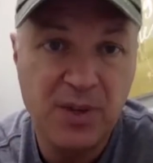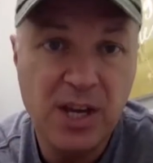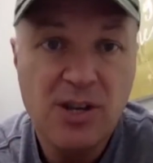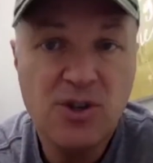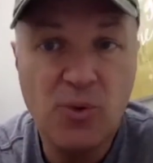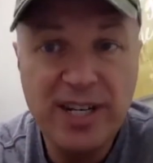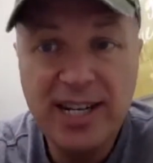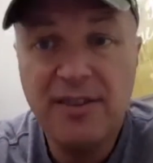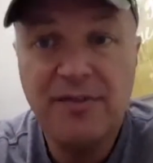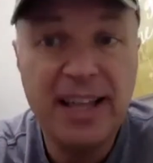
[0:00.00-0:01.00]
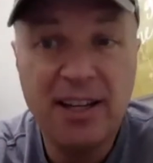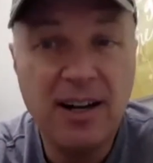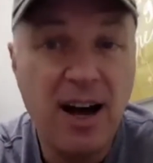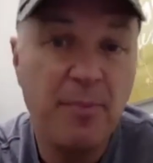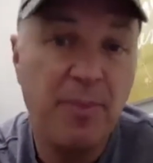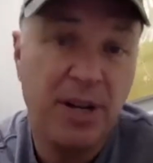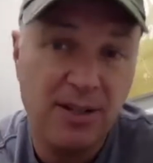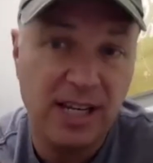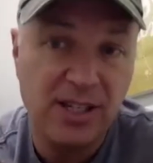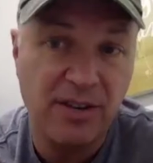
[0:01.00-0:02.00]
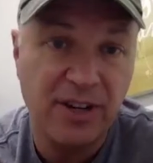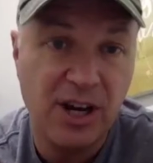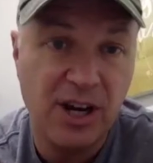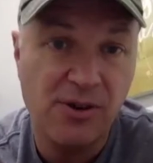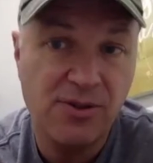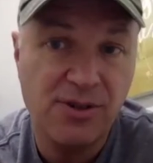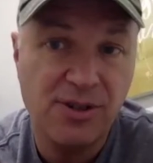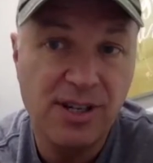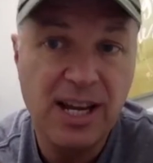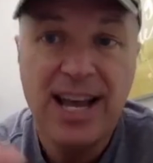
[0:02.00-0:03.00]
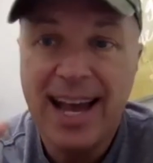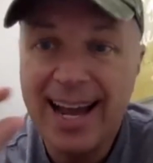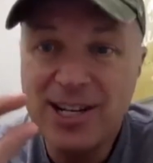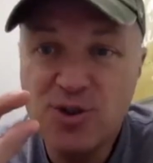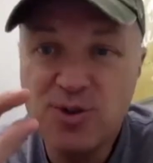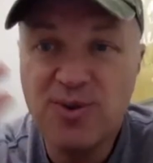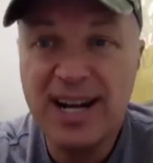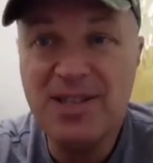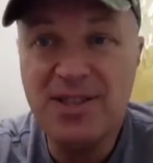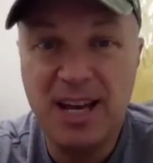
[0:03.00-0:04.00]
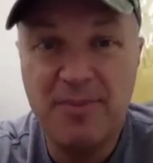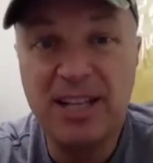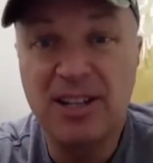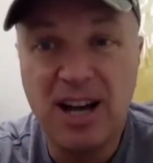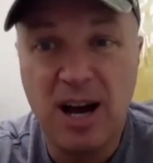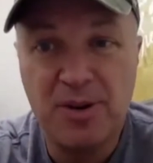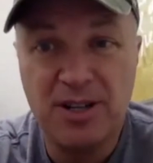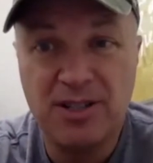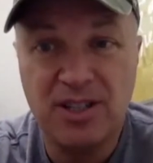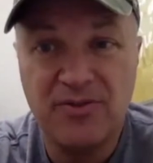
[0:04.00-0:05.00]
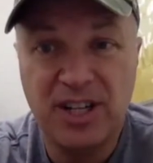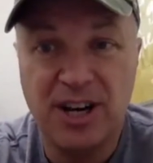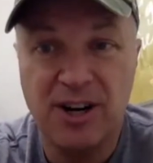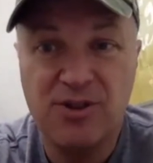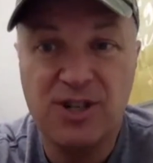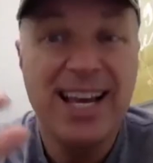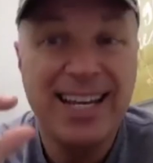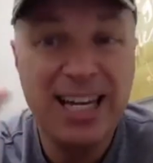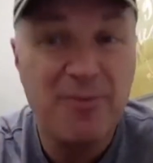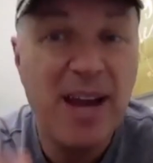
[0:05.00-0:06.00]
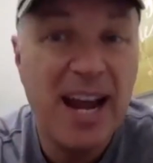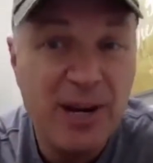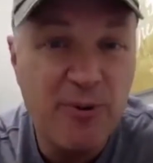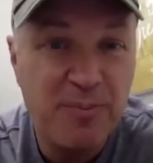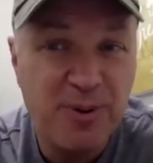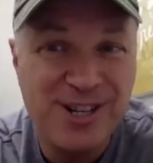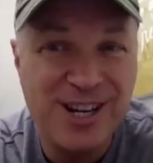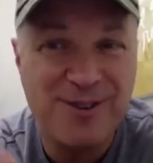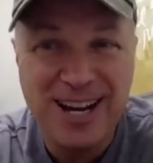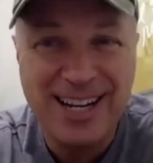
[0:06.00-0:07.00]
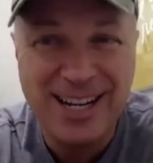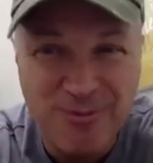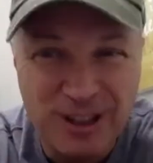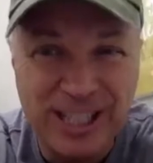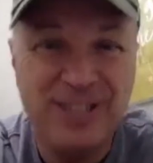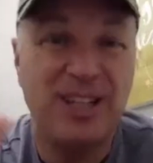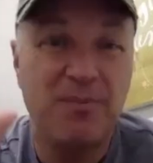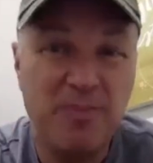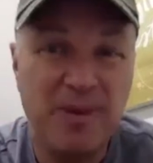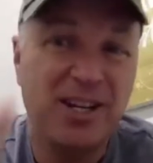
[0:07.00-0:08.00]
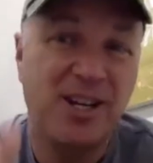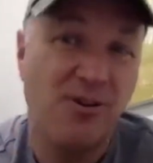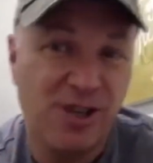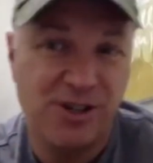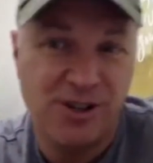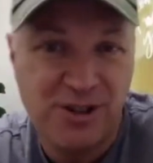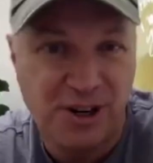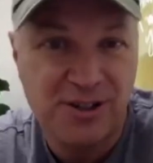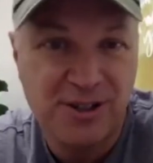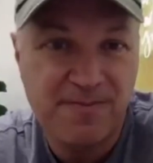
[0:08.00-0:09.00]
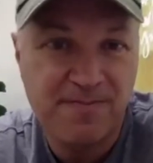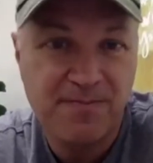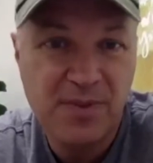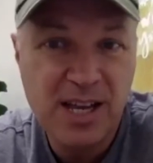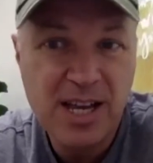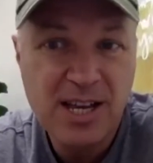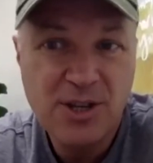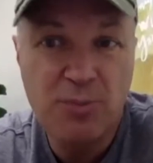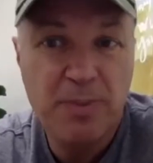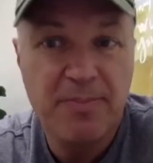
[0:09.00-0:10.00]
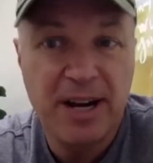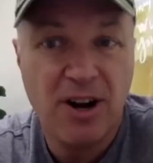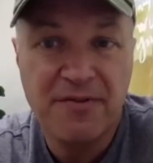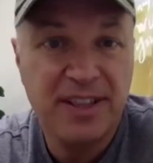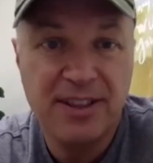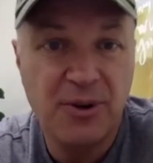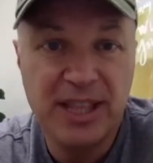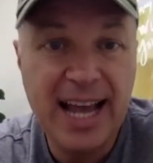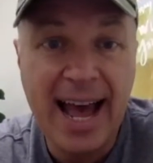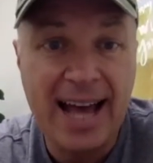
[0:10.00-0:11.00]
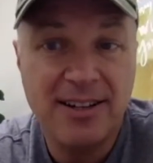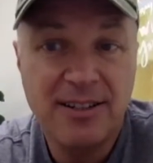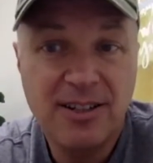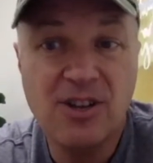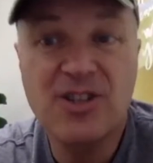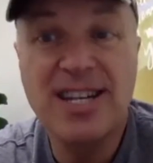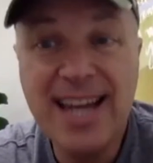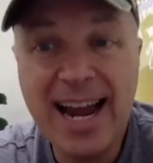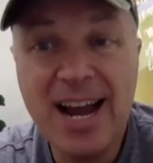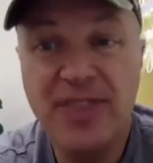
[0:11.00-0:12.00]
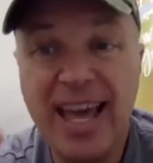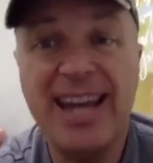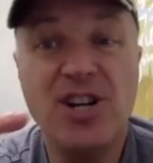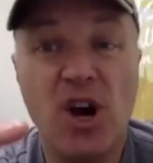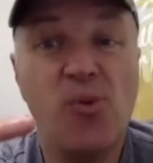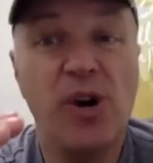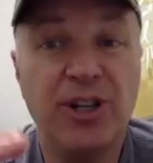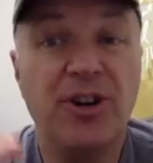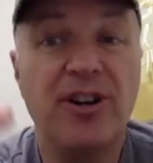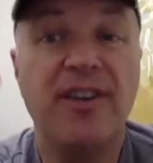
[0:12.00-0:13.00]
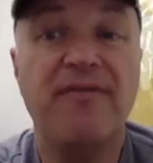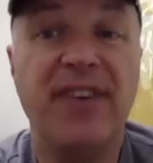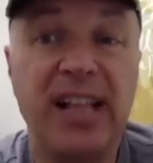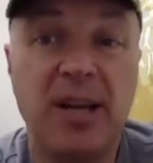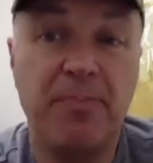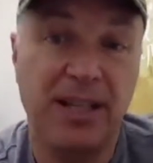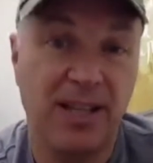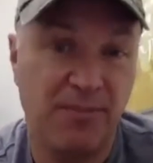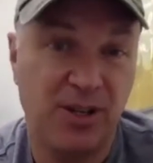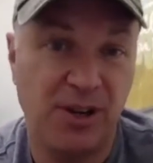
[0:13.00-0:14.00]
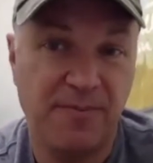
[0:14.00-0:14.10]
So identify the competencies of a coach and train them in the competencies of a coach, get them 81% ready and release them to be a coach in your church. You'd be better off at doing that, because now they know what you're developing them to,